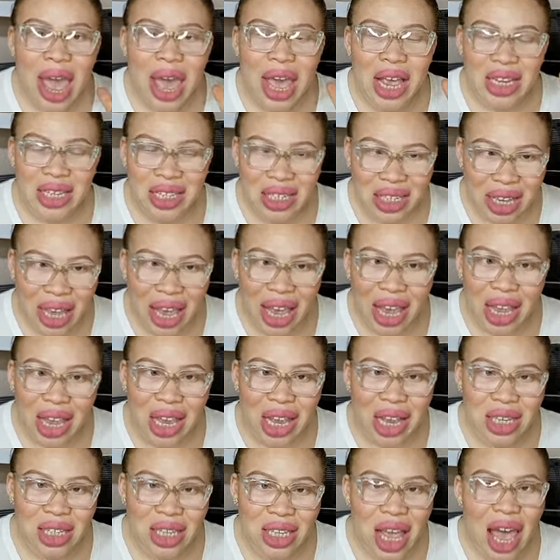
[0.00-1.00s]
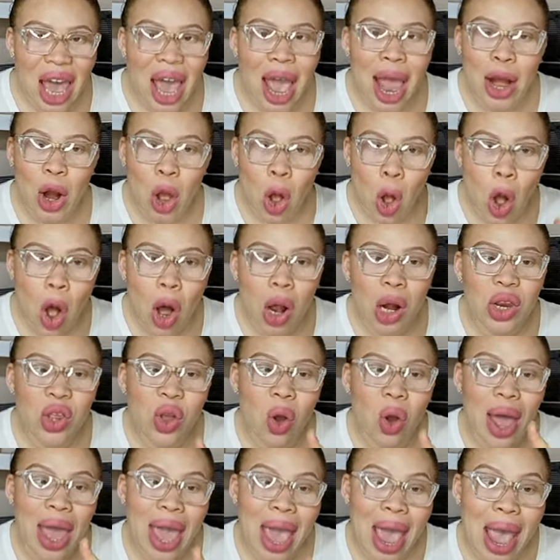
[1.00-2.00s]
It says, and all
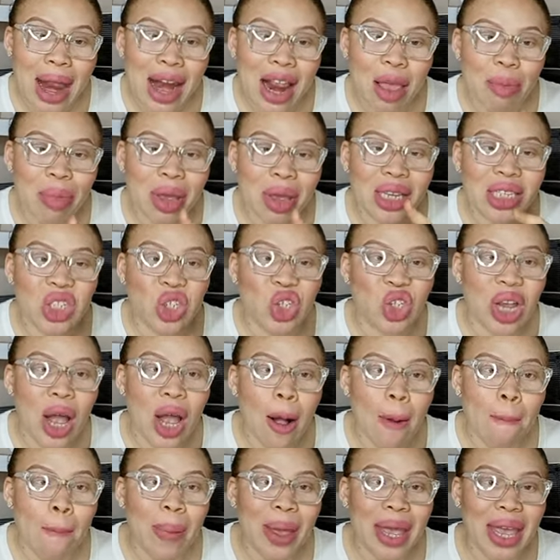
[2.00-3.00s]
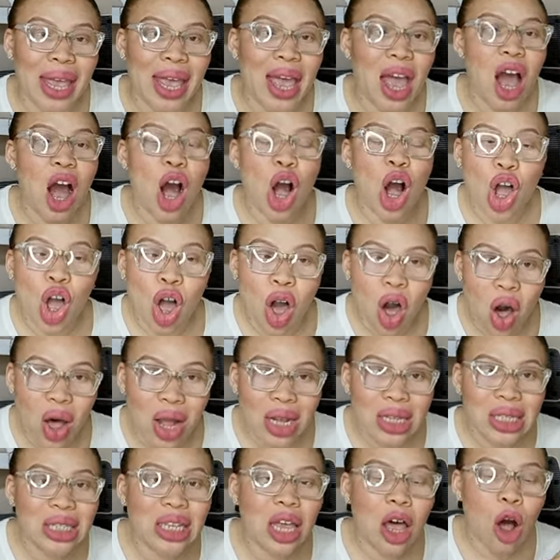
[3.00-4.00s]
your enemies shall be
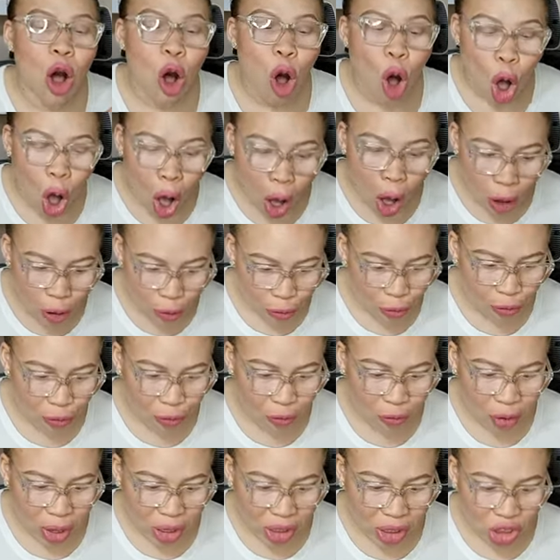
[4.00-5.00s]
cut off.